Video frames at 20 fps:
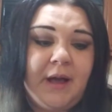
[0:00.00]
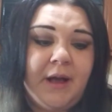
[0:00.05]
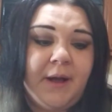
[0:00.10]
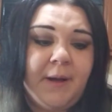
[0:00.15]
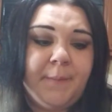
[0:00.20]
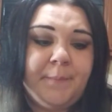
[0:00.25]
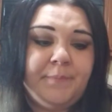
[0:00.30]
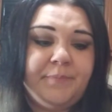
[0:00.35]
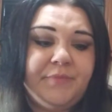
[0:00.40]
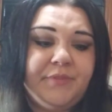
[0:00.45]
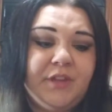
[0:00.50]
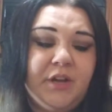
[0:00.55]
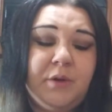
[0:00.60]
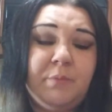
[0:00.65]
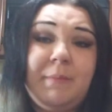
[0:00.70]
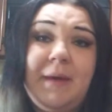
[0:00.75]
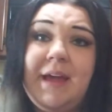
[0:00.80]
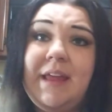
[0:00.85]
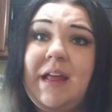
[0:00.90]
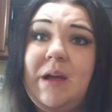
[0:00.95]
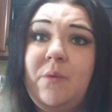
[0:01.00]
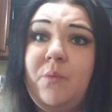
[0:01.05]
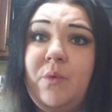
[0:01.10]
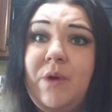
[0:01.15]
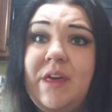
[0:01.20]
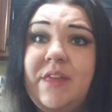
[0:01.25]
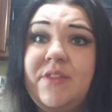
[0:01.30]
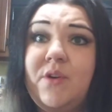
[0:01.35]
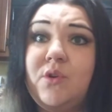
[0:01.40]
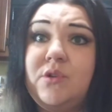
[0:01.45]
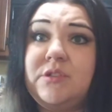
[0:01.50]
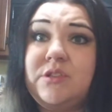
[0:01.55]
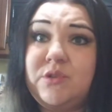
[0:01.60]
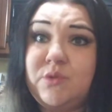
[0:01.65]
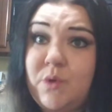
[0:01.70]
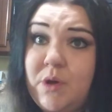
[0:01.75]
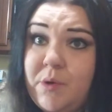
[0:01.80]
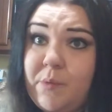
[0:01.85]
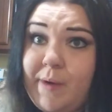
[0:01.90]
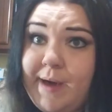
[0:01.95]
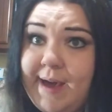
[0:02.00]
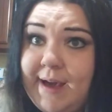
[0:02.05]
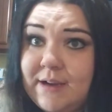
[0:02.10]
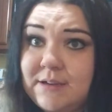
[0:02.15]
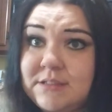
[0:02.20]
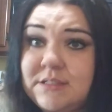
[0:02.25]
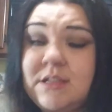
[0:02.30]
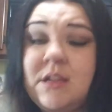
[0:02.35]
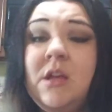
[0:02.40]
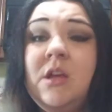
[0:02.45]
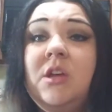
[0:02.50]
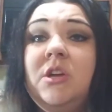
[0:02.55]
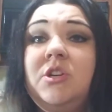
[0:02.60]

Um, they're made with soy wax.